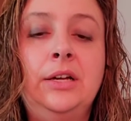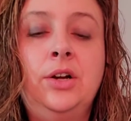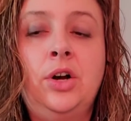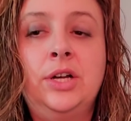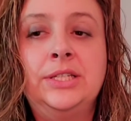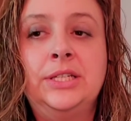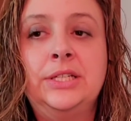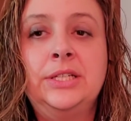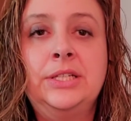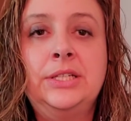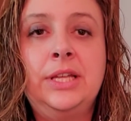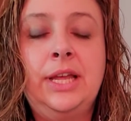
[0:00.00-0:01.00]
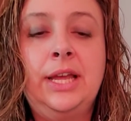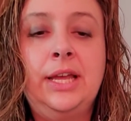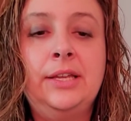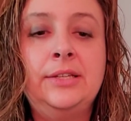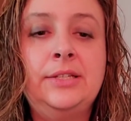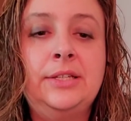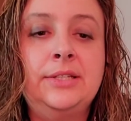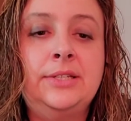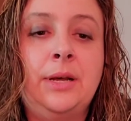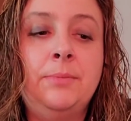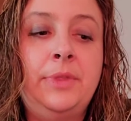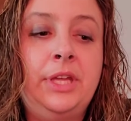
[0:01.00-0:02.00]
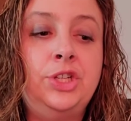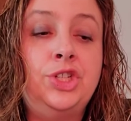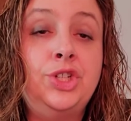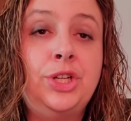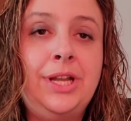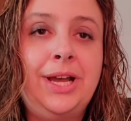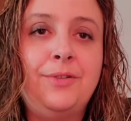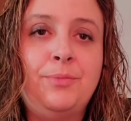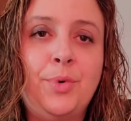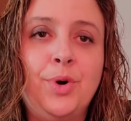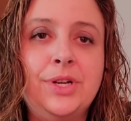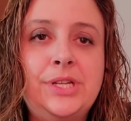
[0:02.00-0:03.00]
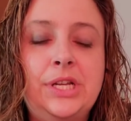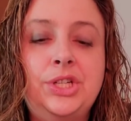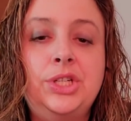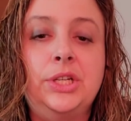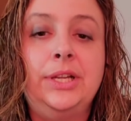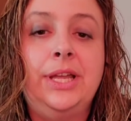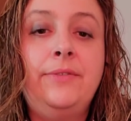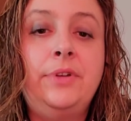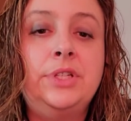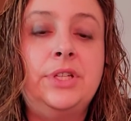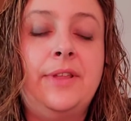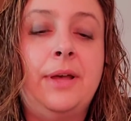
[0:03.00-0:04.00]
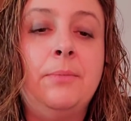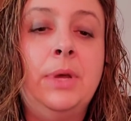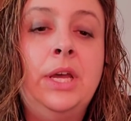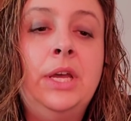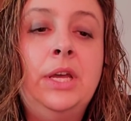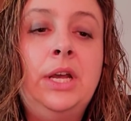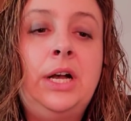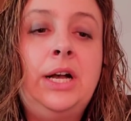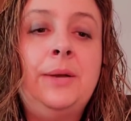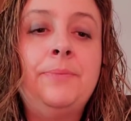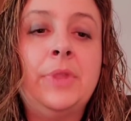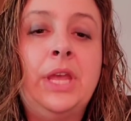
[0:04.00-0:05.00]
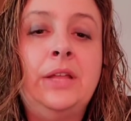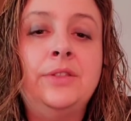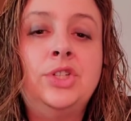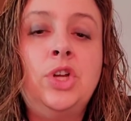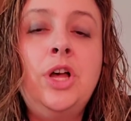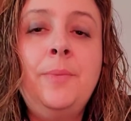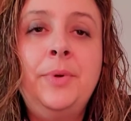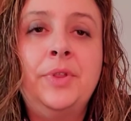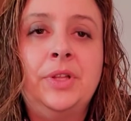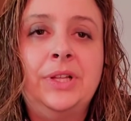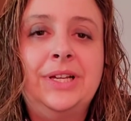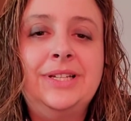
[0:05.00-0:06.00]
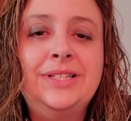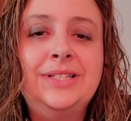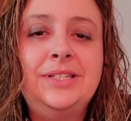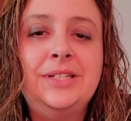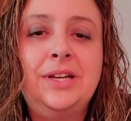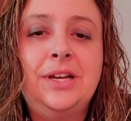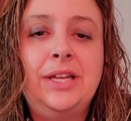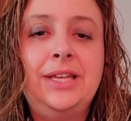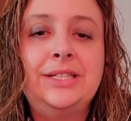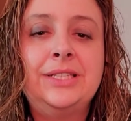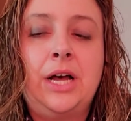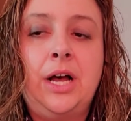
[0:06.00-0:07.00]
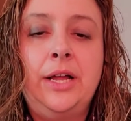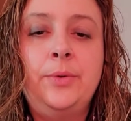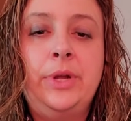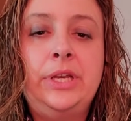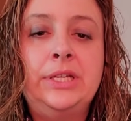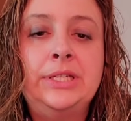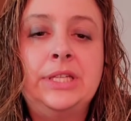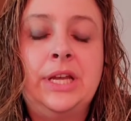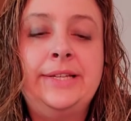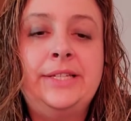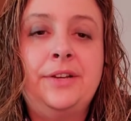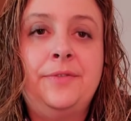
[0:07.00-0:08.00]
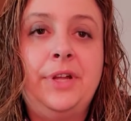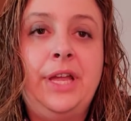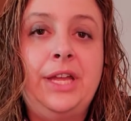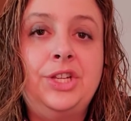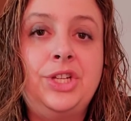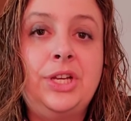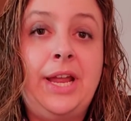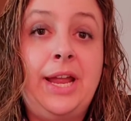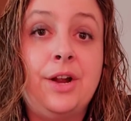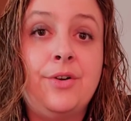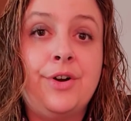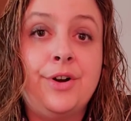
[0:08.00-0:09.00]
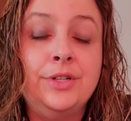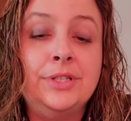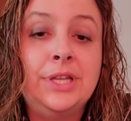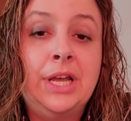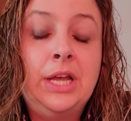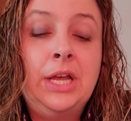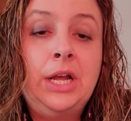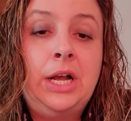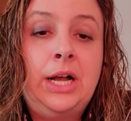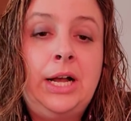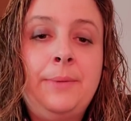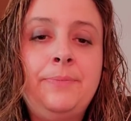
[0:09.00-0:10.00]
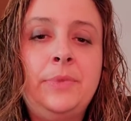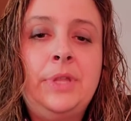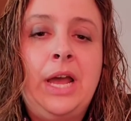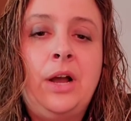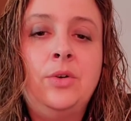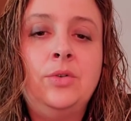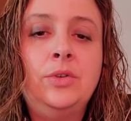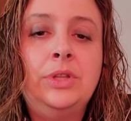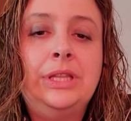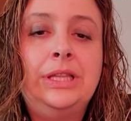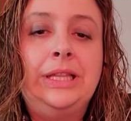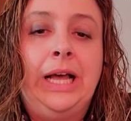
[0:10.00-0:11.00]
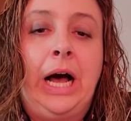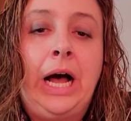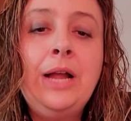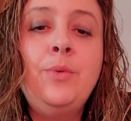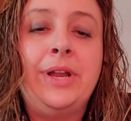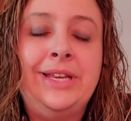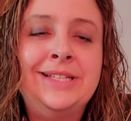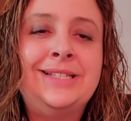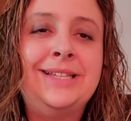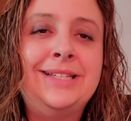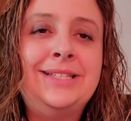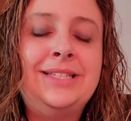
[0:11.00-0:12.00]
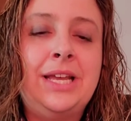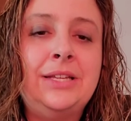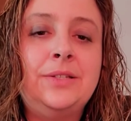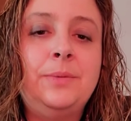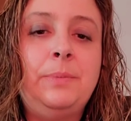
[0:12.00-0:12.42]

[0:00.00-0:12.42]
causes and some that should have more attention given to them. At the top of the list is eyewitness identification errors. Now, eyewitnesses tend to